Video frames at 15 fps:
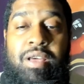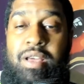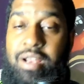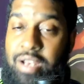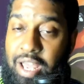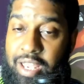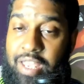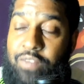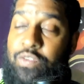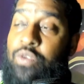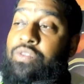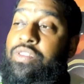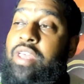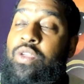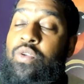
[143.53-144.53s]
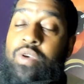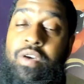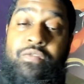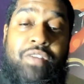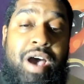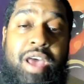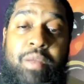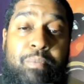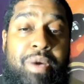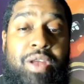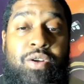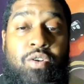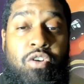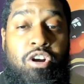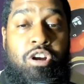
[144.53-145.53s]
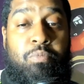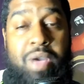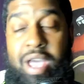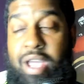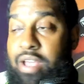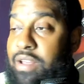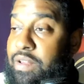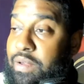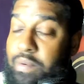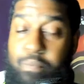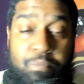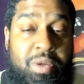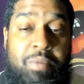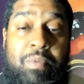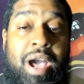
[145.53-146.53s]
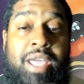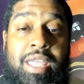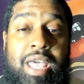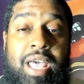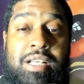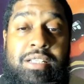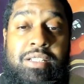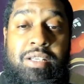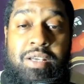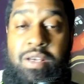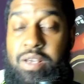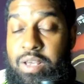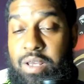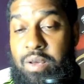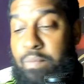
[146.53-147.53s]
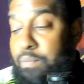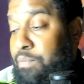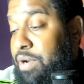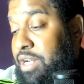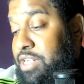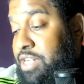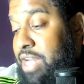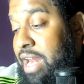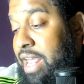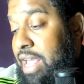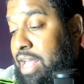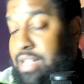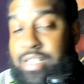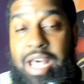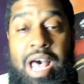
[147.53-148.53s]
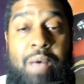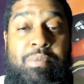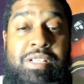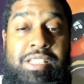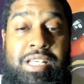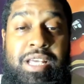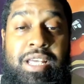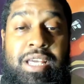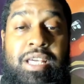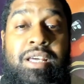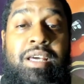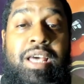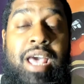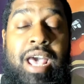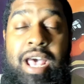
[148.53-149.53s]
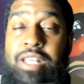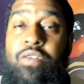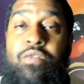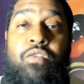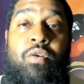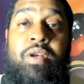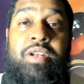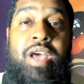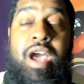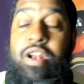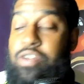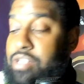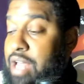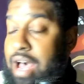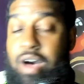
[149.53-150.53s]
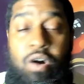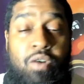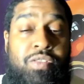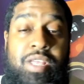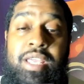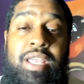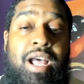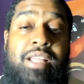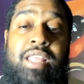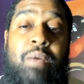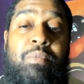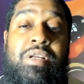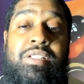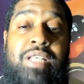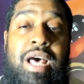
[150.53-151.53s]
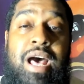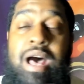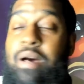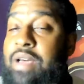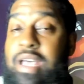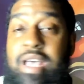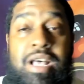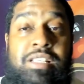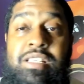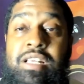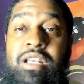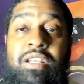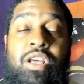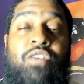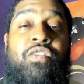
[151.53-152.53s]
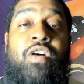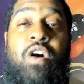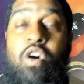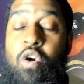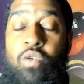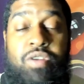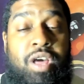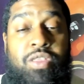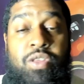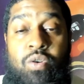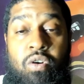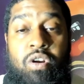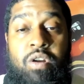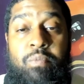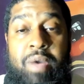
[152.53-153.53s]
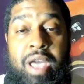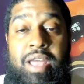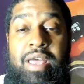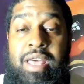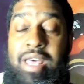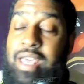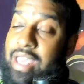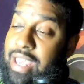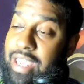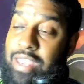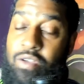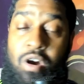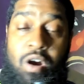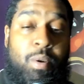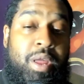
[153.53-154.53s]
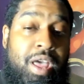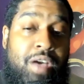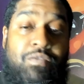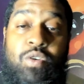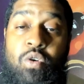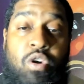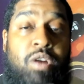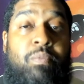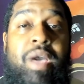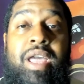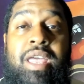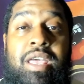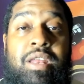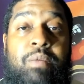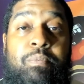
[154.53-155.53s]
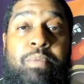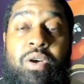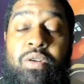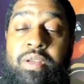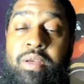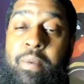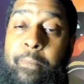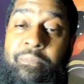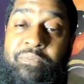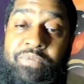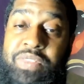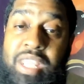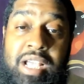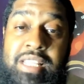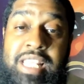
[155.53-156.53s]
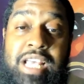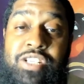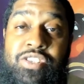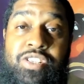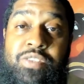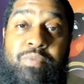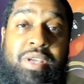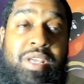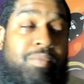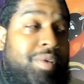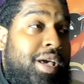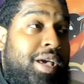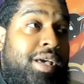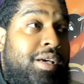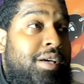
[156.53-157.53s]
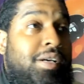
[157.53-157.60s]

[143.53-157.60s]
Like, if you think you can find a better quarterback, be my guest. But Shanahan time is ticking at the 49ers. I don't think he got that much time to look for a whole nother quarterback, and he already have a quarterback in the building. That's just me, man.